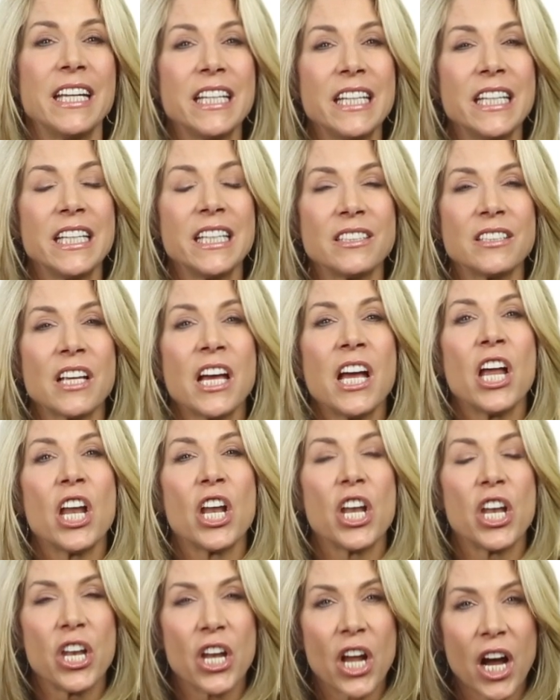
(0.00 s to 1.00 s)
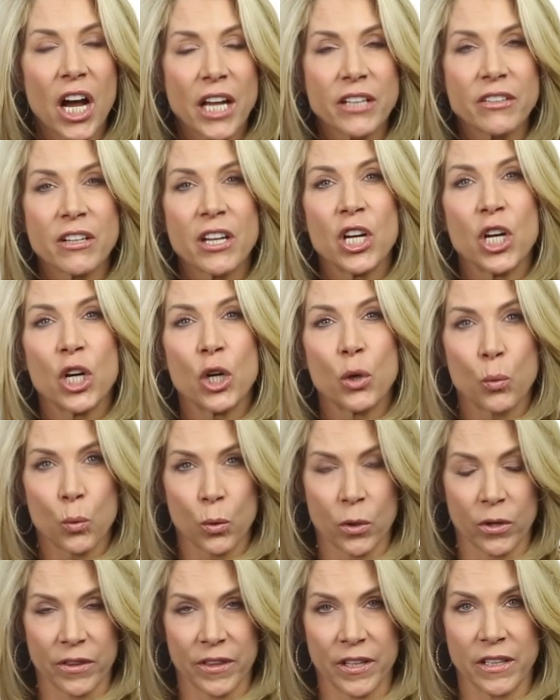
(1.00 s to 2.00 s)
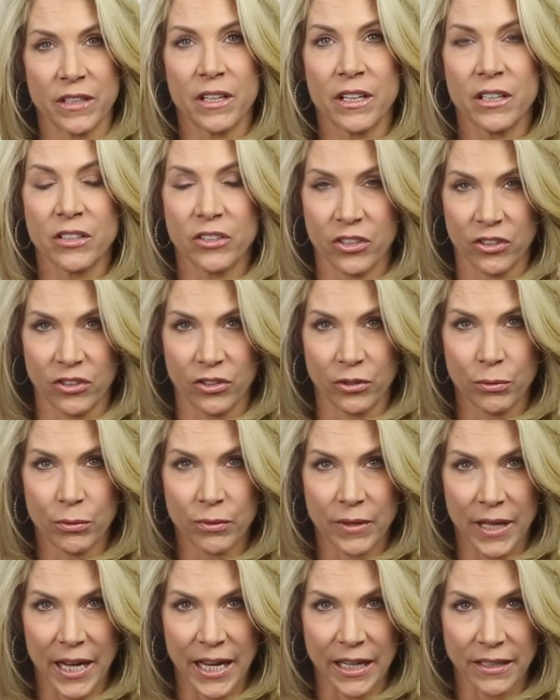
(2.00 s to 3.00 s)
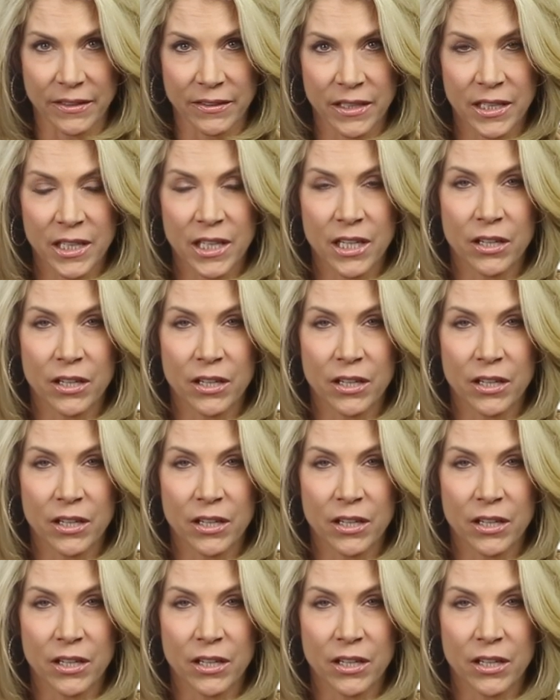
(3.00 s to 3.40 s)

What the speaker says: It is not worth it to do that.